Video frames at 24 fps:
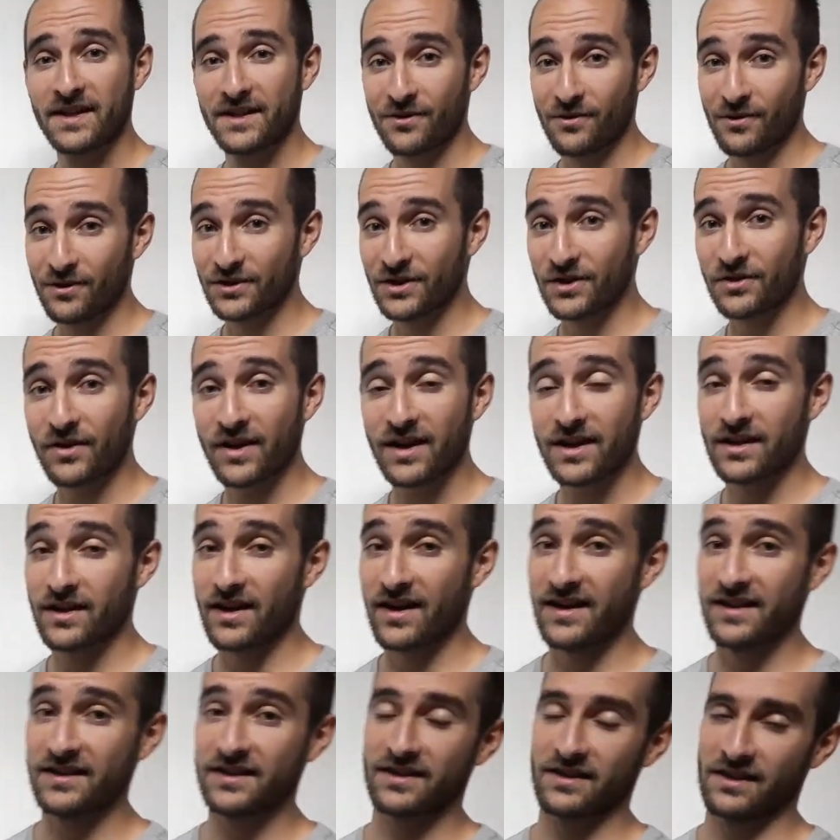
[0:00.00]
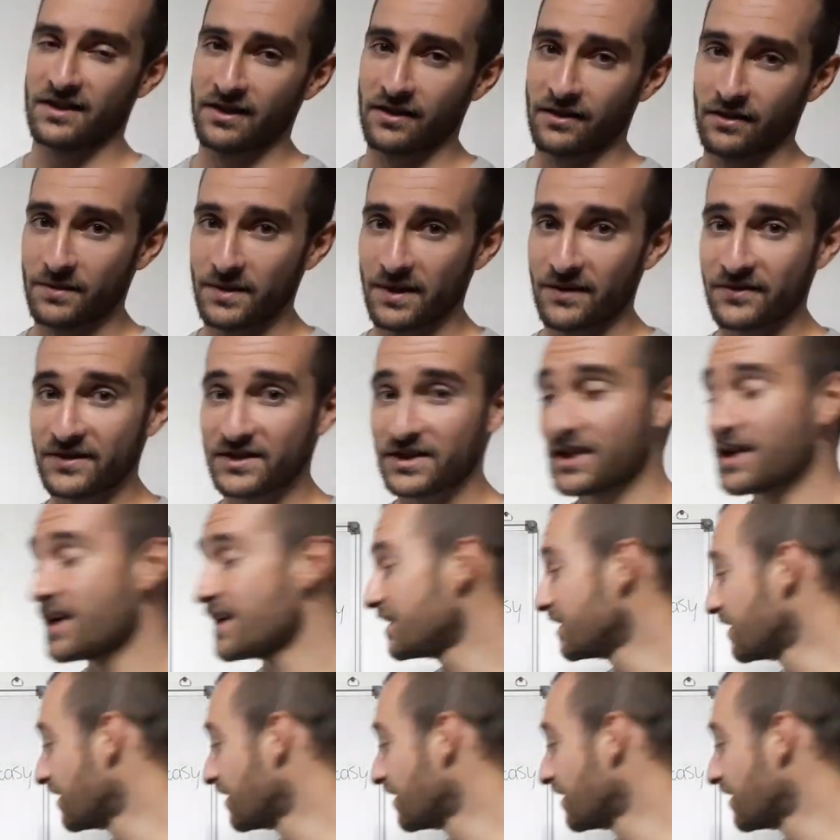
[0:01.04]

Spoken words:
Also grade 9s, a little bit of a side